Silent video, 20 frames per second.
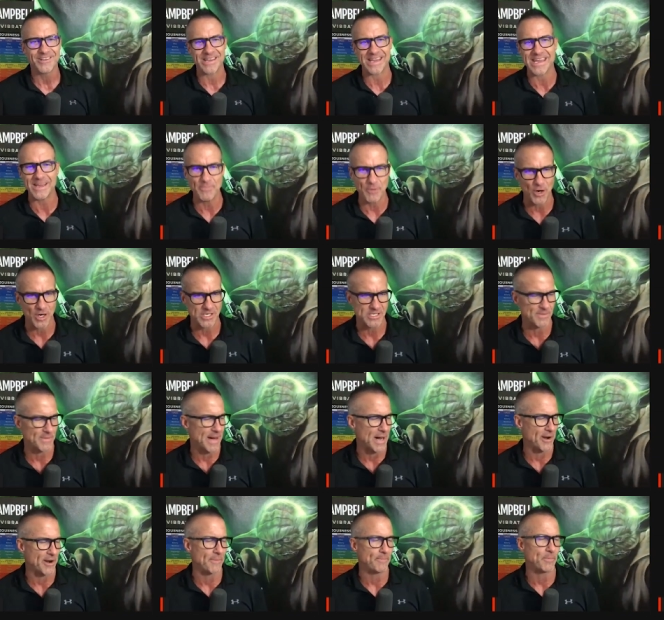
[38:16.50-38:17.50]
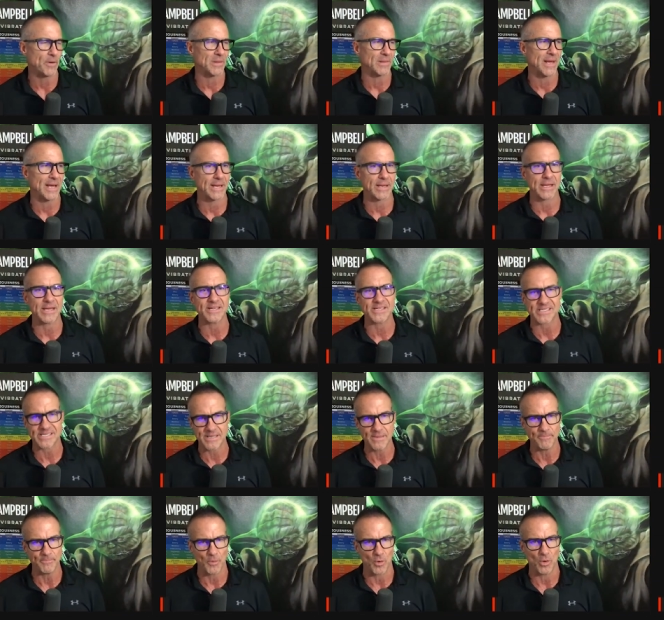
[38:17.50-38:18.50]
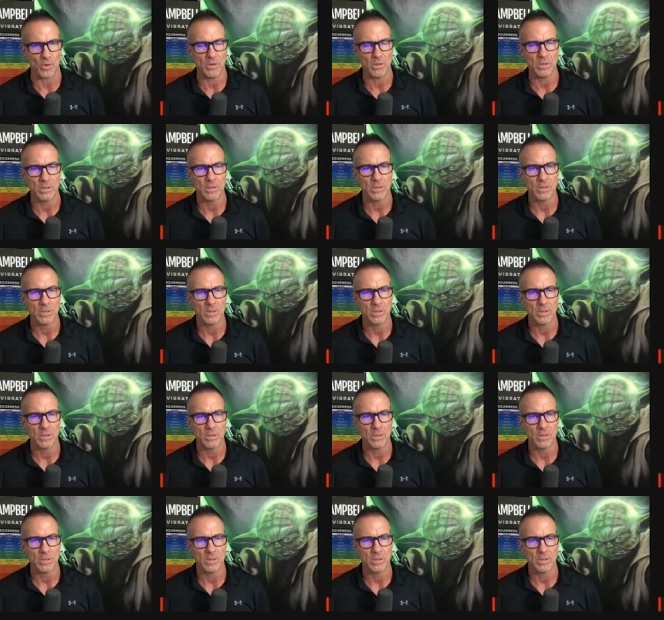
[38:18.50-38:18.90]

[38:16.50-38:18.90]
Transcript: ebooks about it, but like it's simple.